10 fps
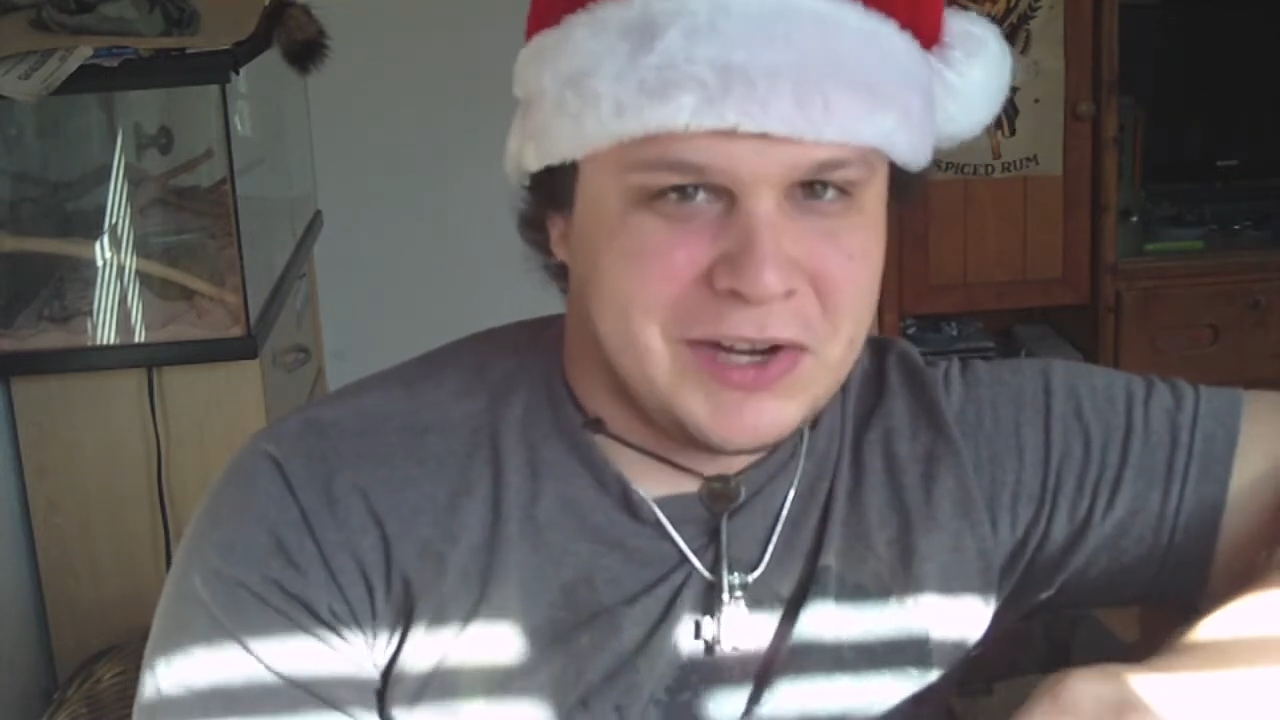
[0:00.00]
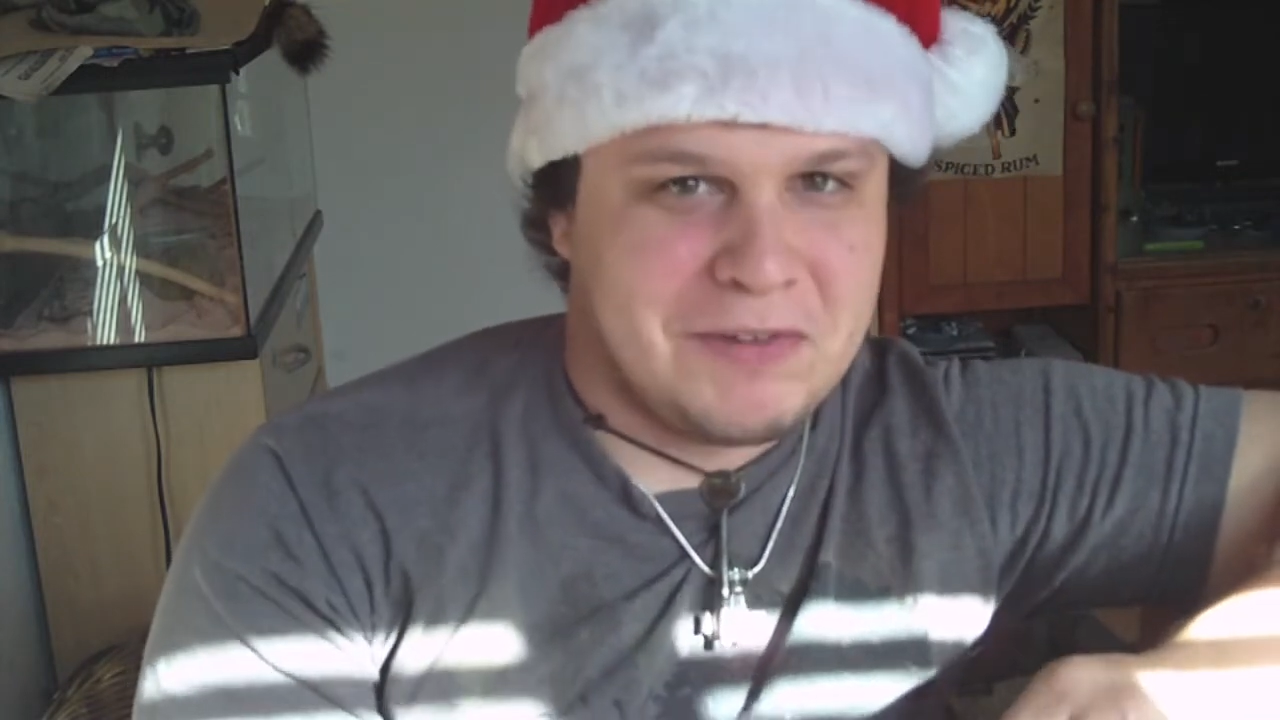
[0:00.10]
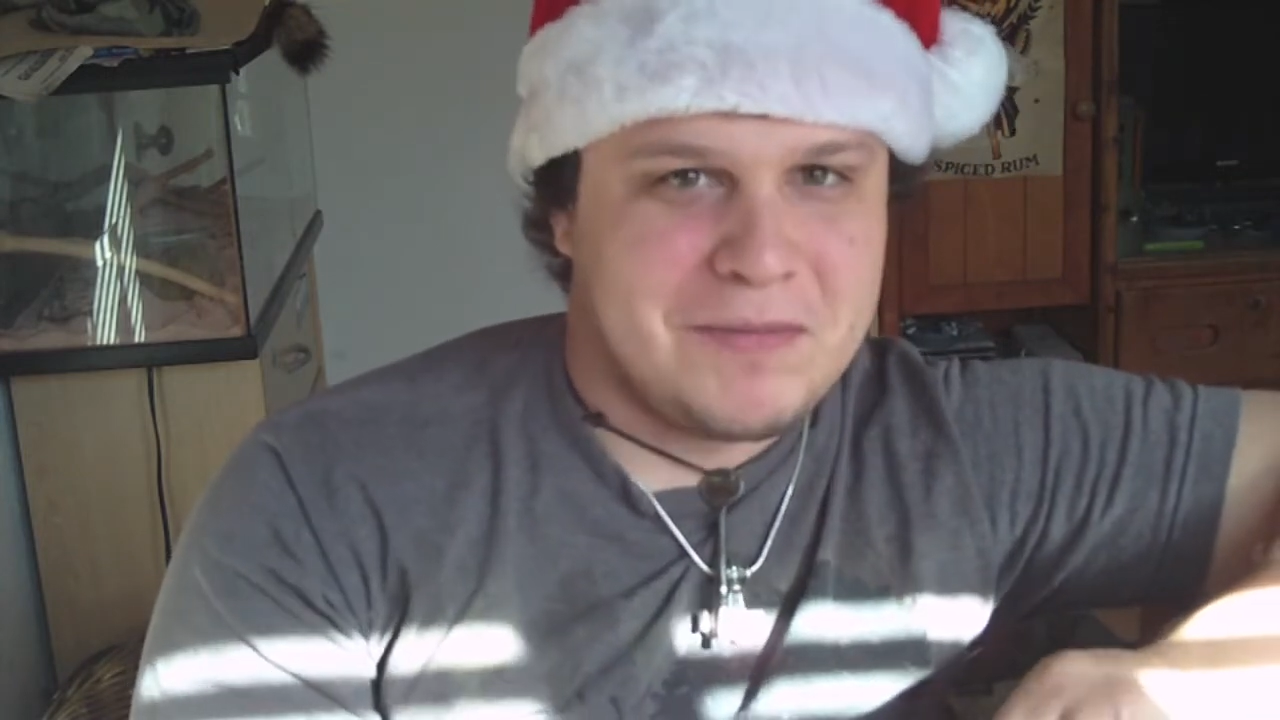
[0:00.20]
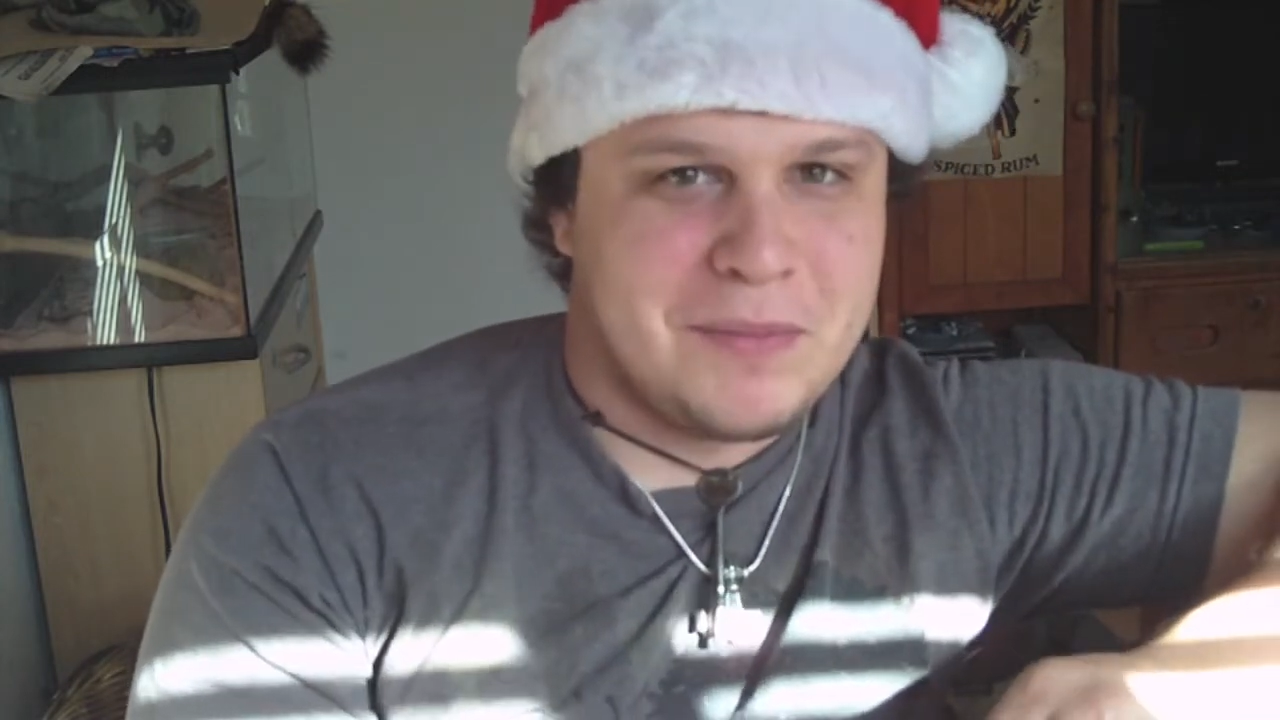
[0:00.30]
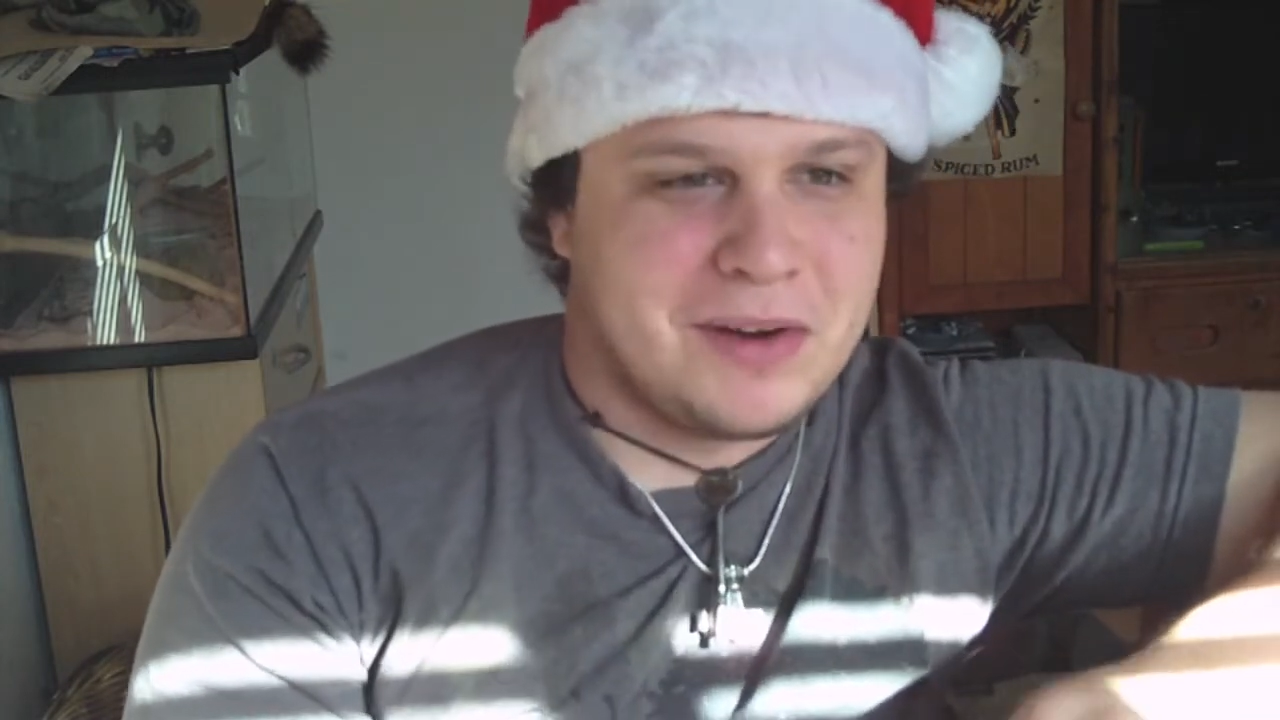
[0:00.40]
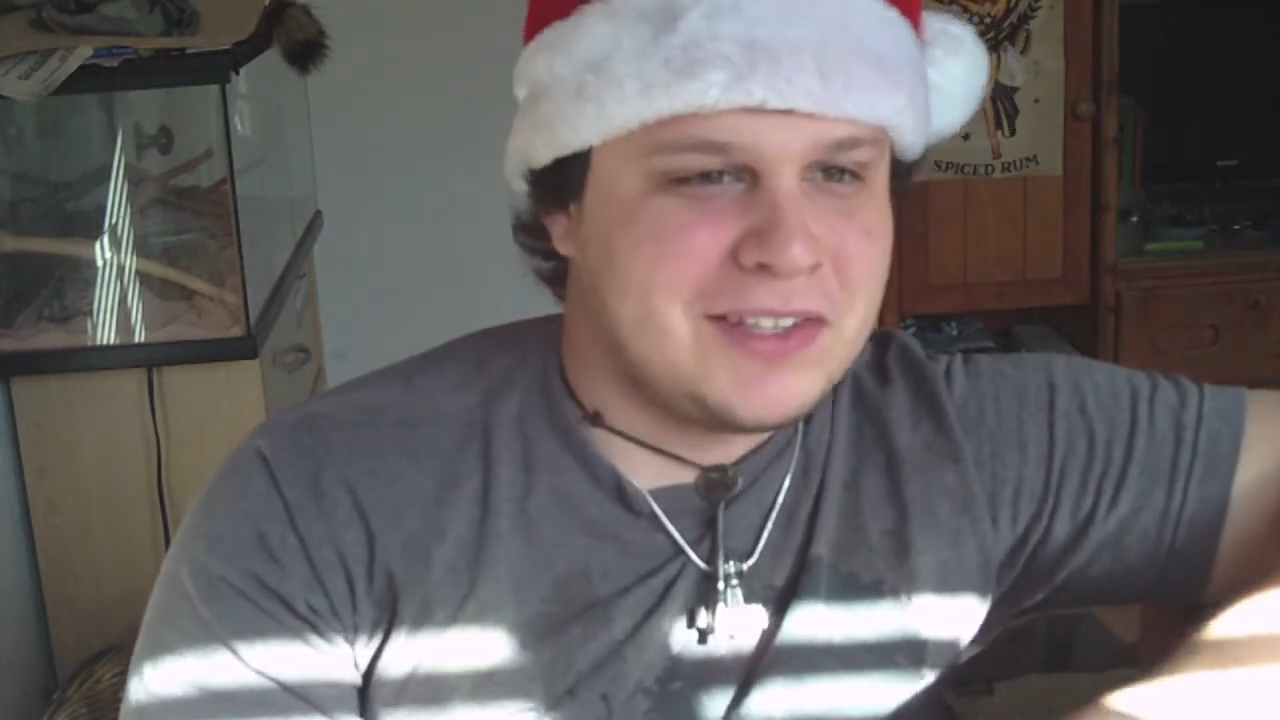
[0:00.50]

I can remember,